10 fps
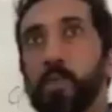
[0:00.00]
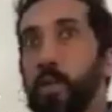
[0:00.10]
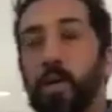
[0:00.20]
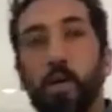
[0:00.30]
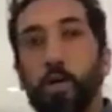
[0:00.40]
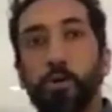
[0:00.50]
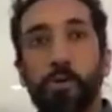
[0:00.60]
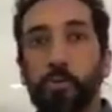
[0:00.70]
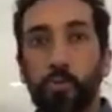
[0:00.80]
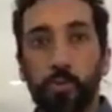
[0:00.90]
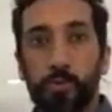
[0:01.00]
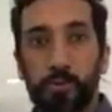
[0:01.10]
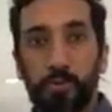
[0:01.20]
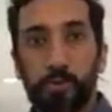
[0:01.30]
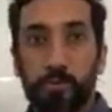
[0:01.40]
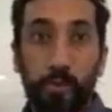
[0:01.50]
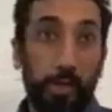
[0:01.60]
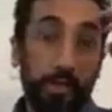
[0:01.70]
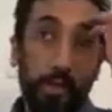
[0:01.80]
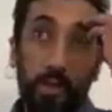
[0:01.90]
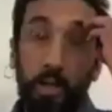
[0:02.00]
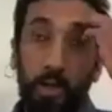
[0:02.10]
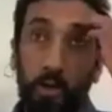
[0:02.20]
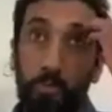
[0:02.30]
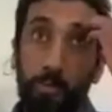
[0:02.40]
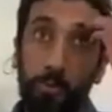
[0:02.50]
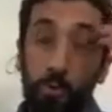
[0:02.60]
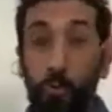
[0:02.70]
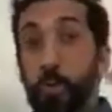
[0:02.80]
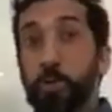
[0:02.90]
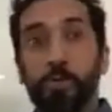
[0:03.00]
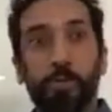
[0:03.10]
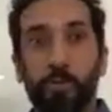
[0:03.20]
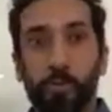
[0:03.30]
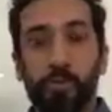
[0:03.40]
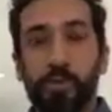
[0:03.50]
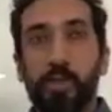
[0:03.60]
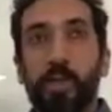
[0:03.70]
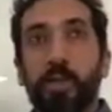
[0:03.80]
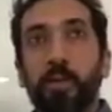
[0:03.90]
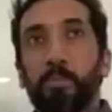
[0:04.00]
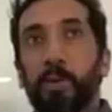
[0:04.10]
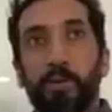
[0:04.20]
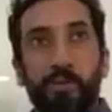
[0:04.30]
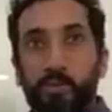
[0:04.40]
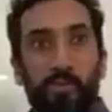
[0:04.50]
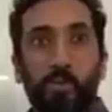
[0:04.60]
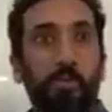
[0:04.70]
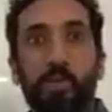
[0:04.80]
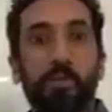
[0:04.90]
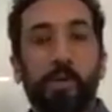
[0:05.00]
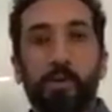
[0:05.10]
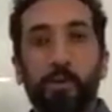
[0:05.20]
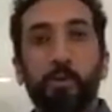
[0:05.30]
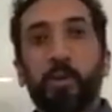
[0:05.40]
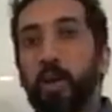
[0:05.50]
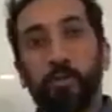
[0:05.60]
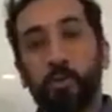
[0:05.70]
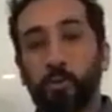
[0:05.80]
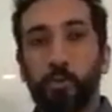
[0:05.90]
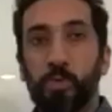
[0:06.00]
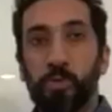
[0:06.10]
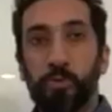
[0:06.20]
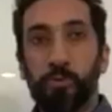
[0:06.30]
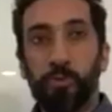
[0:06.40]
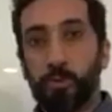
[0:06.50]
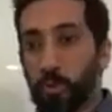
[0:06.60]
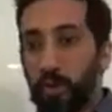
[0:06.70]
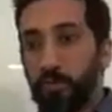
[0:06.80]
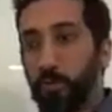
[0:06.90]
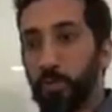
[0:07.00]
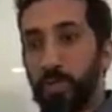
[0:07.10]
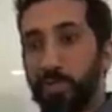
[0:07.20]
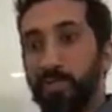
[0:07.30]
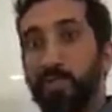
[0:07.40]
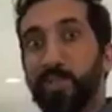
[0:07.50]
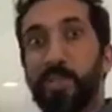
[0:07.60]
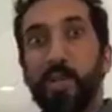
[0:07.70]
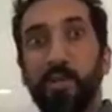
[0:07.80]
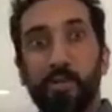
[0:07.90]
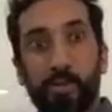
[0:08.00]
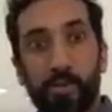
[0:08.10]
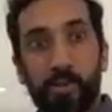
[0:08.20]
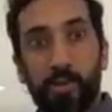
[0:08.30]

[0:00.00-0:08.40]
100 rules, right? Or maybe 200 rules. But don't worry about it. You don't have to know 200 rules. You have to know like 10.